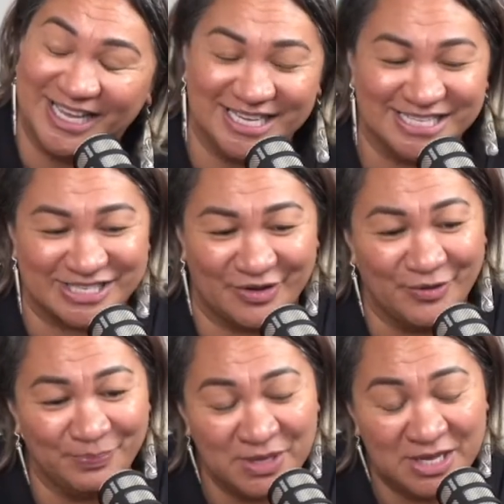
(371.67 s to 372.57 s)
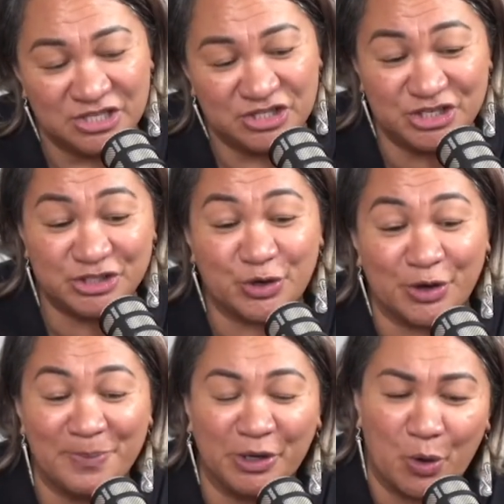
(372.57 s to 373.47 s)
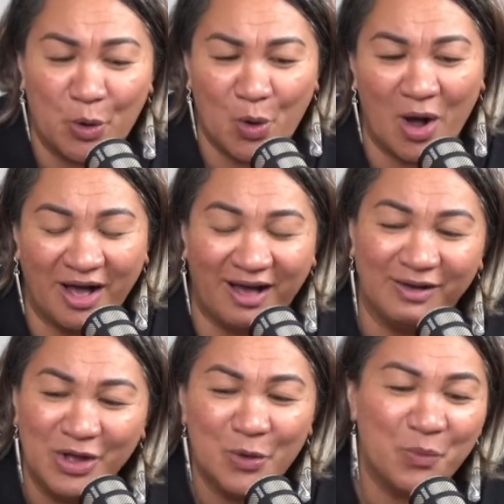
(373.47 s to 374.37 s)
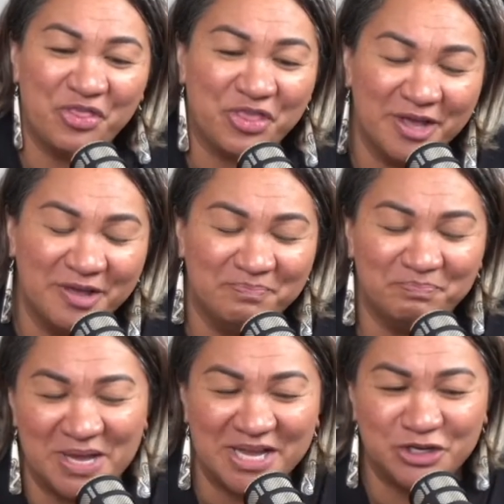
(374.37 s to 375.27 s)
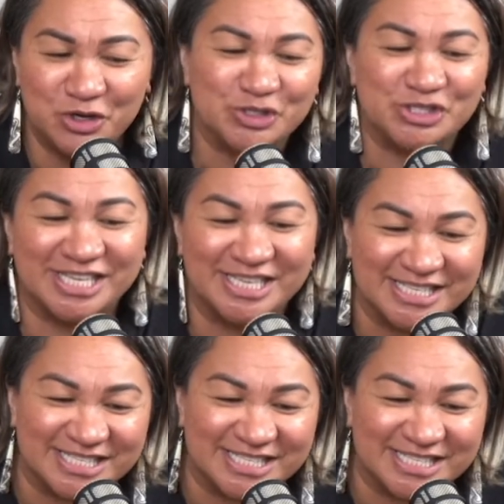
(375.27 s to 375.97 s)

And so she just got a bit hoha with him being a nuisance.